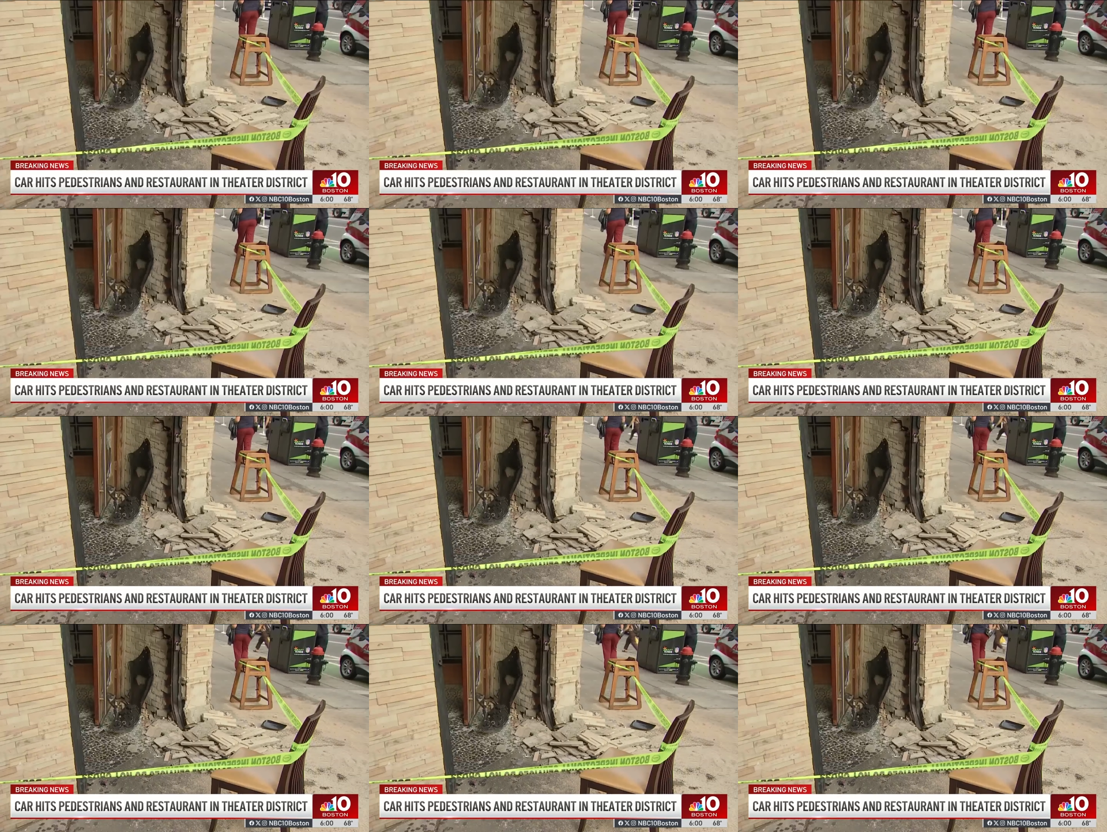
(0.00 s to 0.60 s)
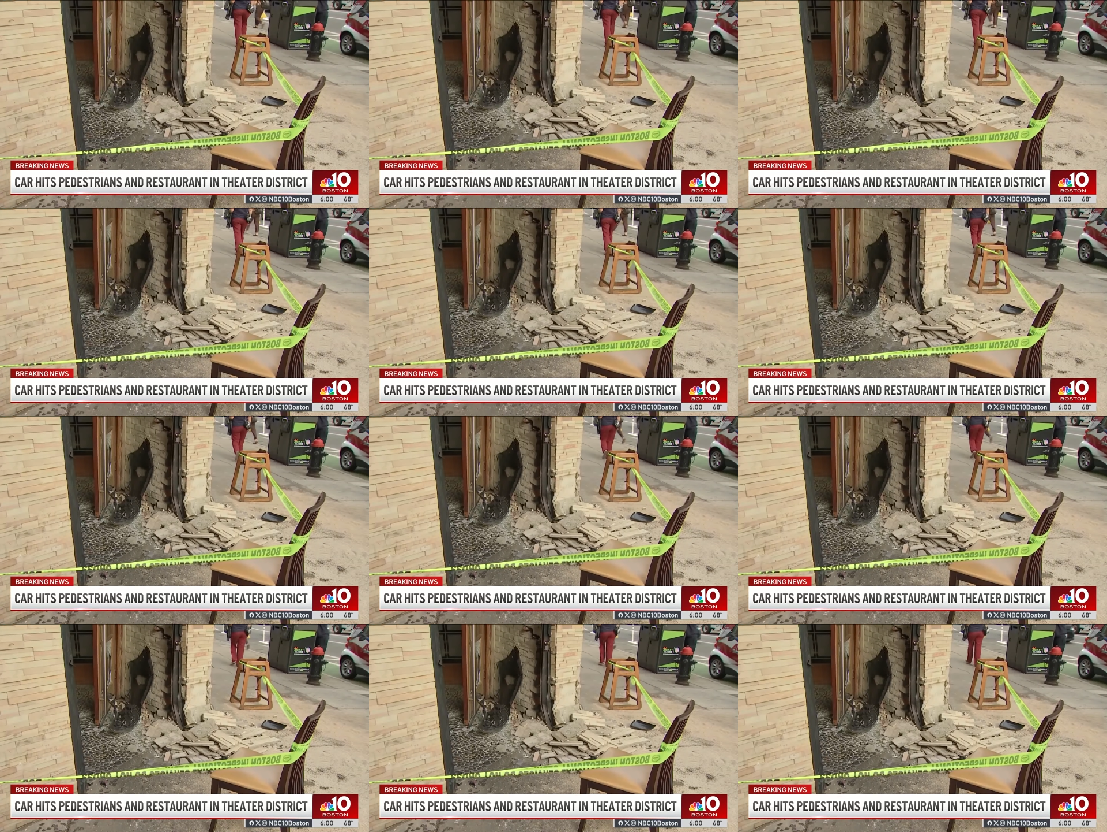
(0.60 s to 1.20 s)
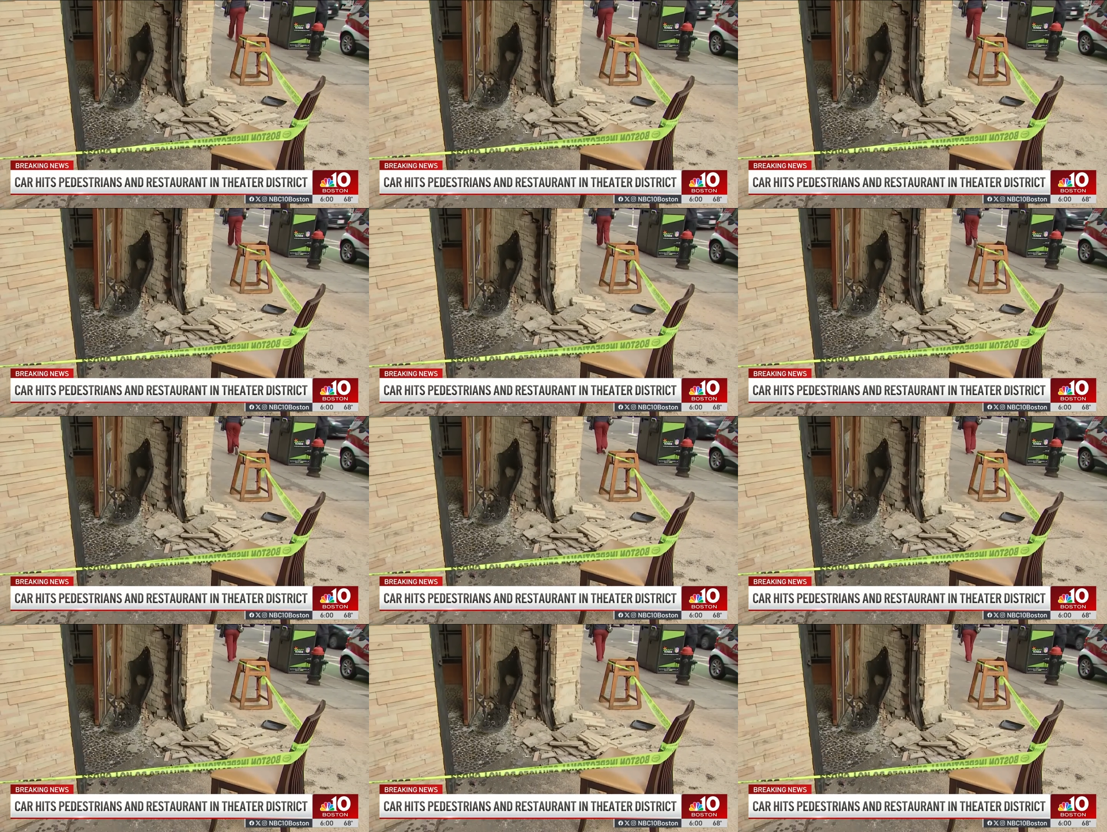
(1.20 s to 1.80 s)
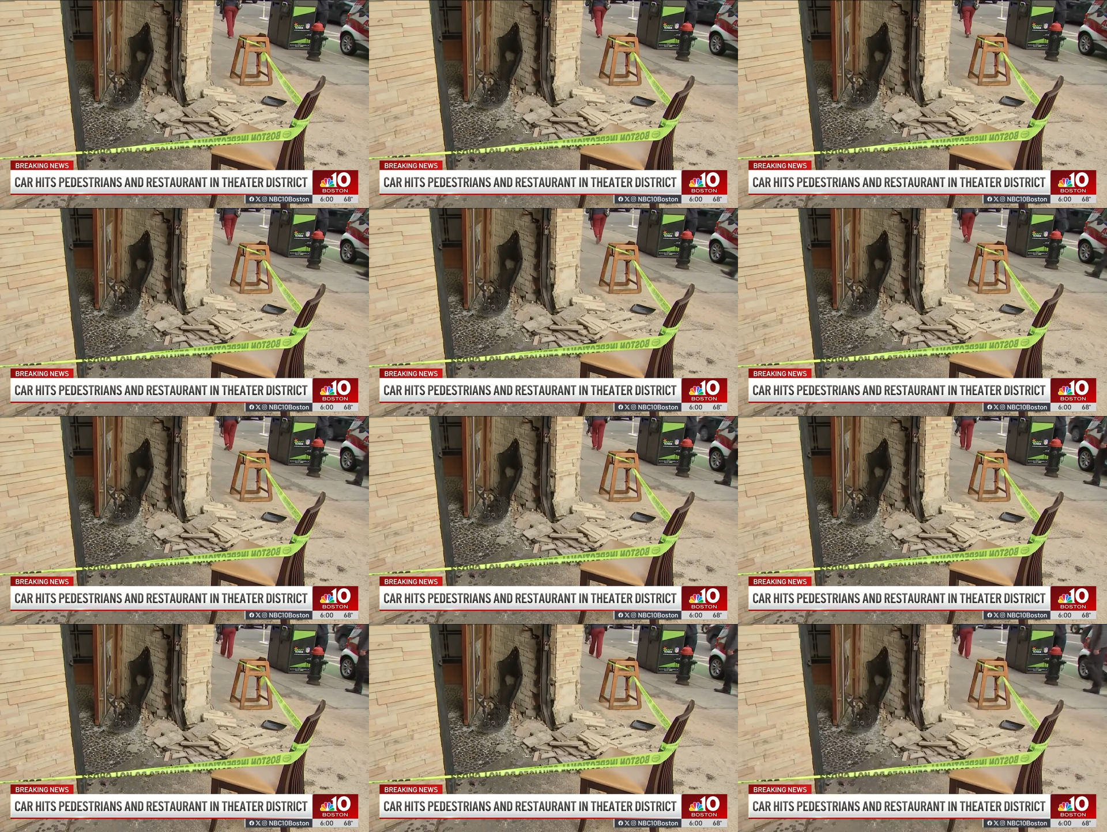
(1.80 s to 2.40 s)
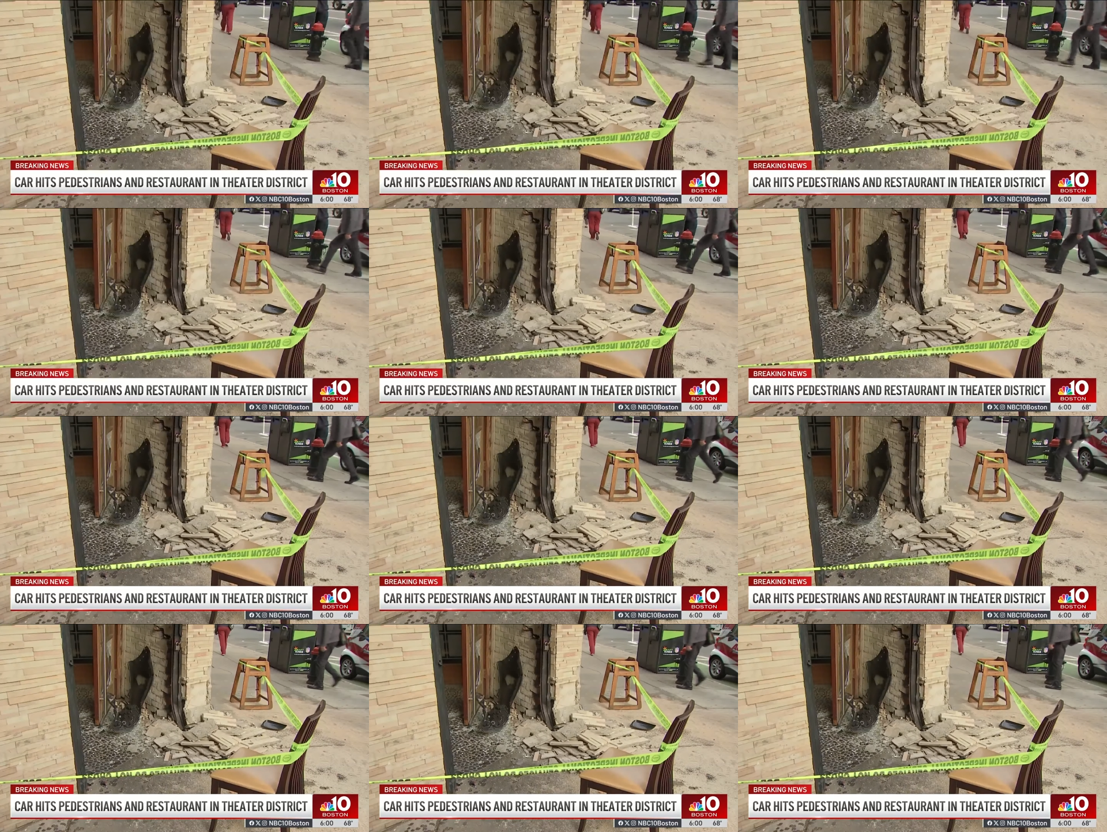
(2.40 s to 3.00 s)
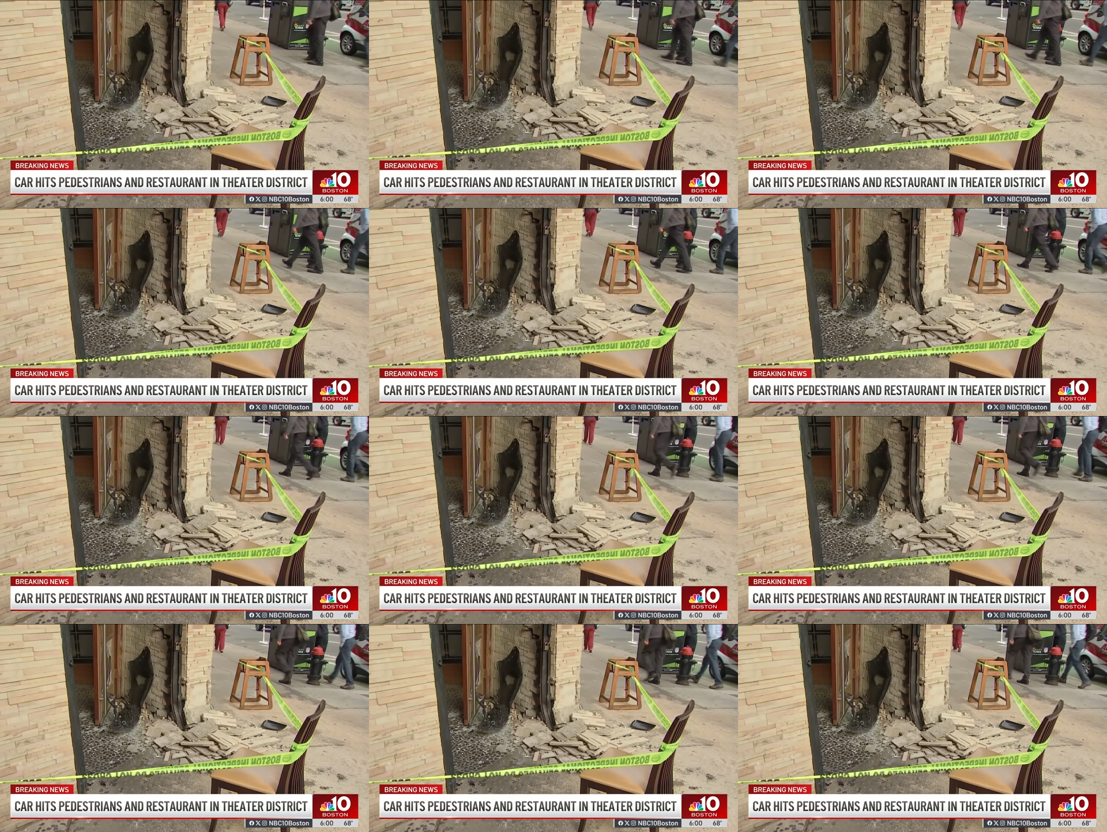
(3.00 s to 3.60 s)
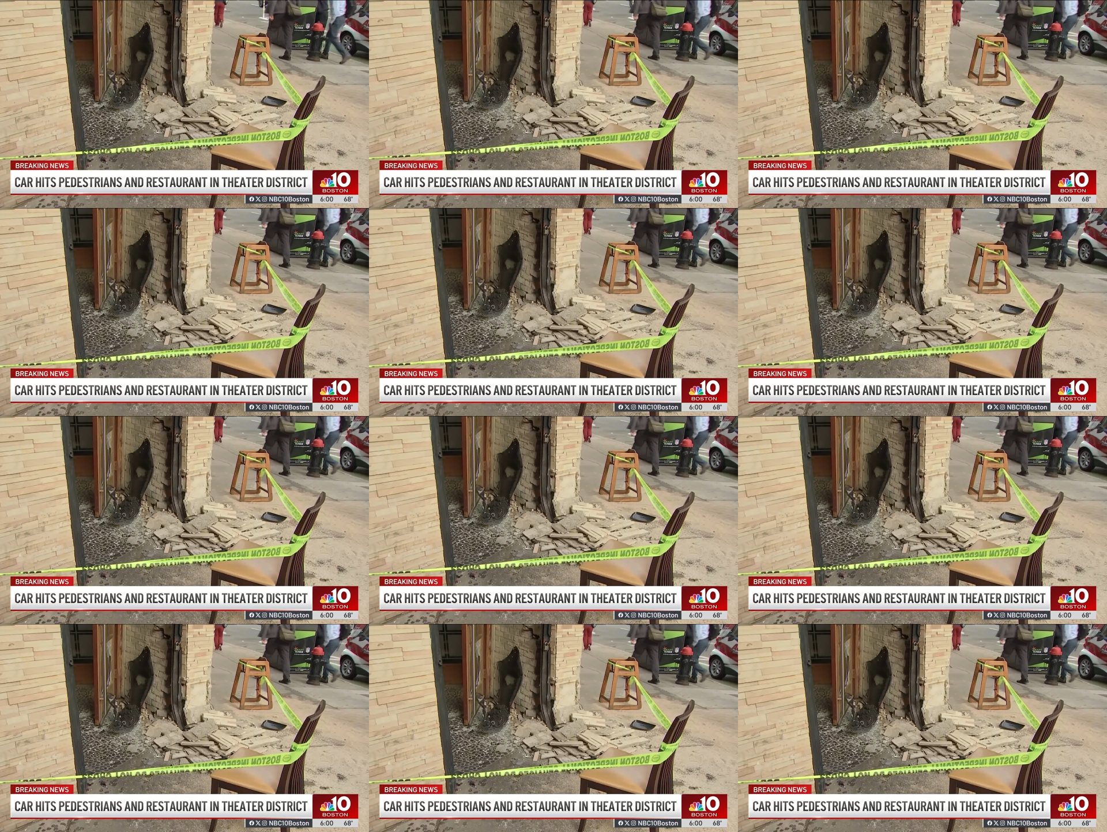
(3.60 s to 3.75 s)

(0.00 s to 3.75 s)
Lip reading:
(no speaker visible)